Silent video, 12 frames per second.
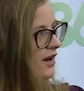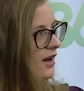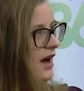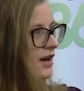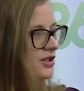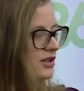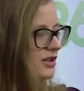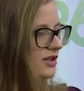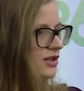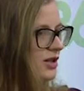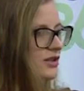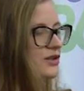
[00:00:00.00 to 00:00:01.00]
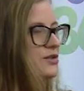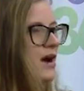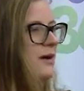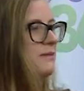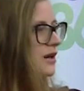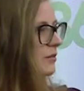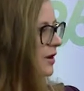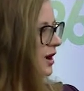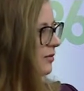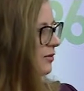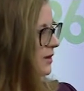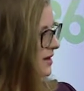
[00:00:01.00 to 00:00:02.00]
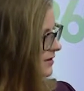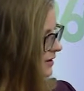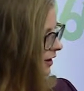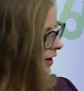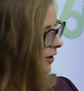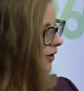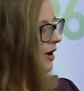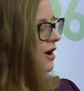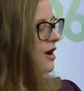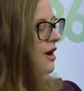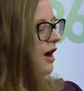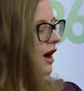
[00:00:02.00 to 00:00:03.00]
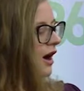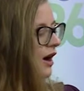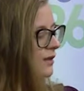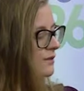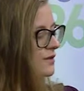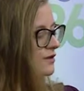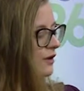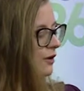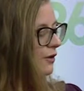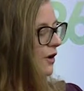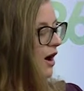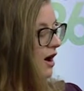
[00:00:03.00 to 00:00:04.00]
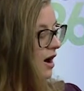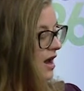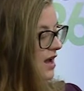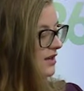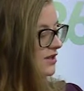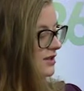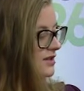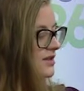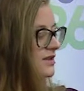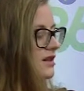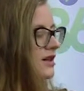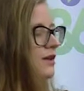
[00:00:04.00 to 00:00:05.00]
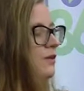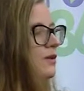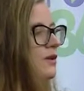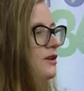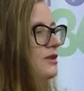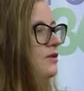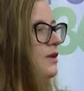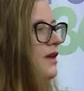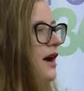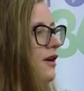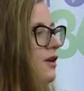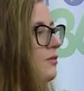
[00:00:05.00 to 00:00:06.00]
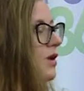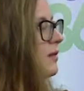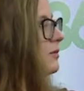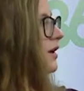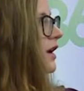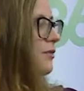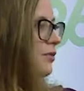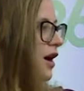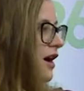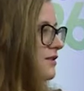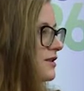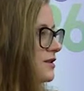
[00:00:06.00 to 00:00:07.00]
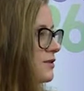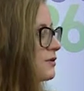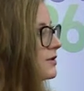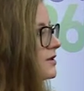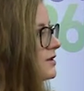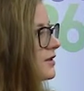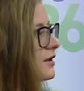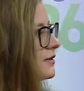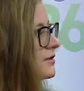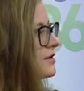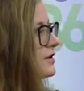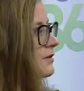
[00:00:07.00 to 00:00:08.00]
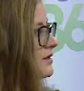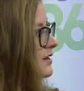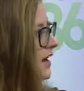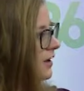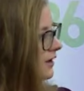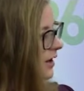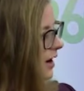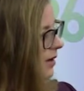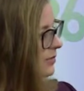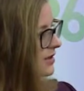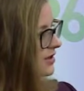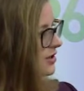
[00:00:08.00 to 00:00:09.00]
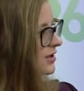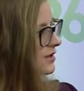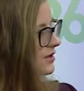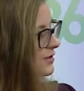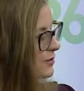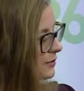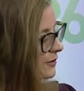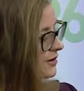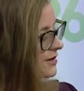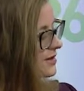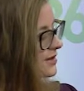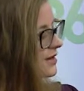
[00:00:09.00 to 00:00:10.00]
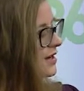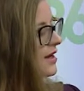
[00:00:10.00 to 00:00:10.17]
And it actually just wrapped up a couple weeks ago. So our agency works with Akron public and private schools to host a recycling competition in the schools.